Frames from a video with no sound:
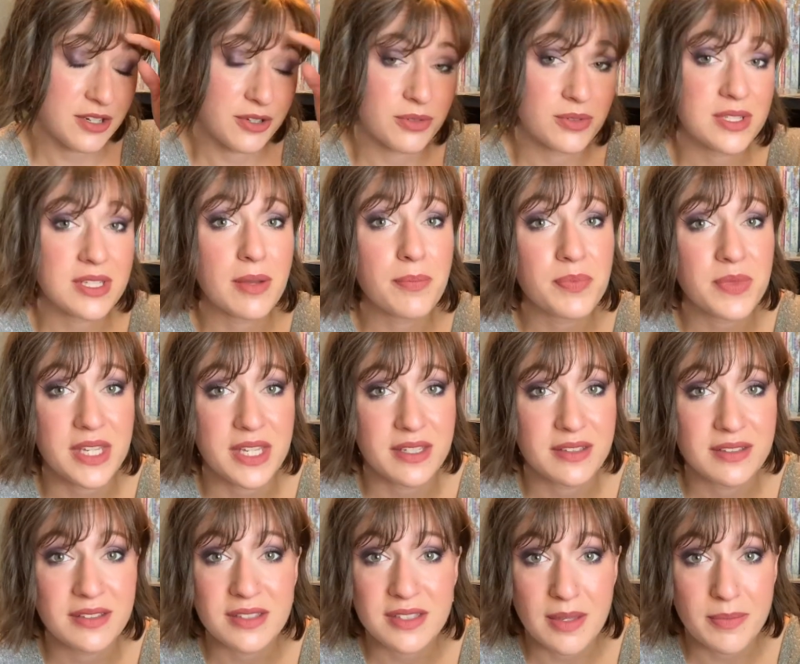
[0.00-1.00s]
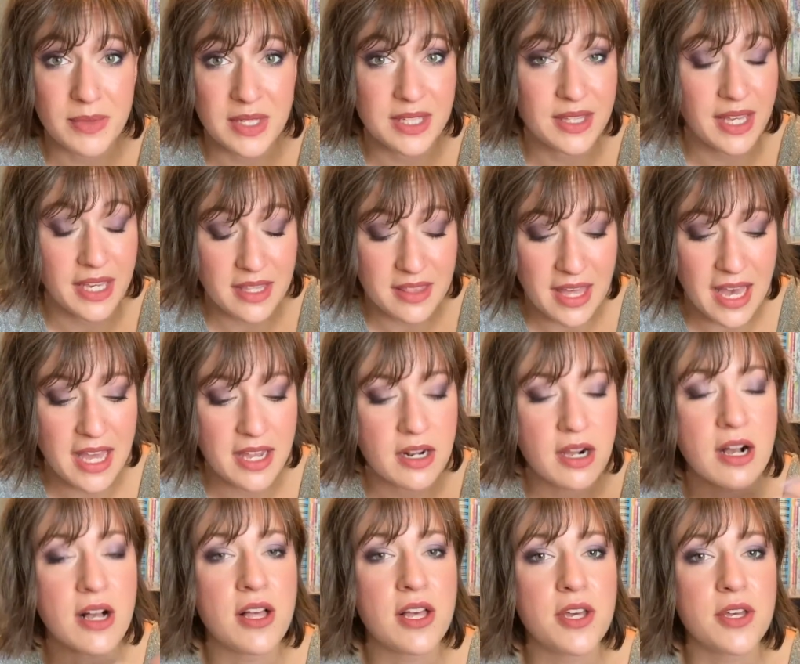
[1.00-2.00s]
something like that.
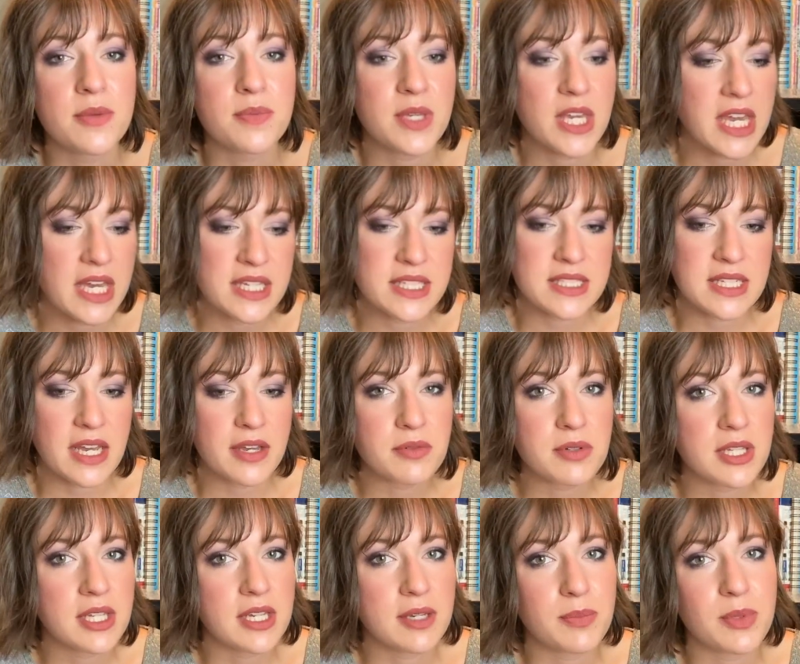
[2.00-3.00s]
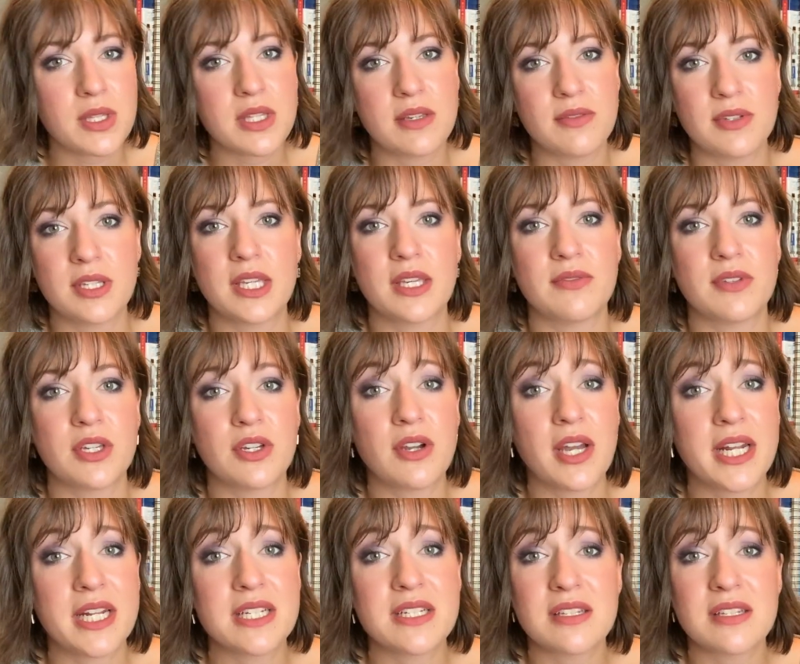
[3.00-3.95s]
Because I really believe in giving credit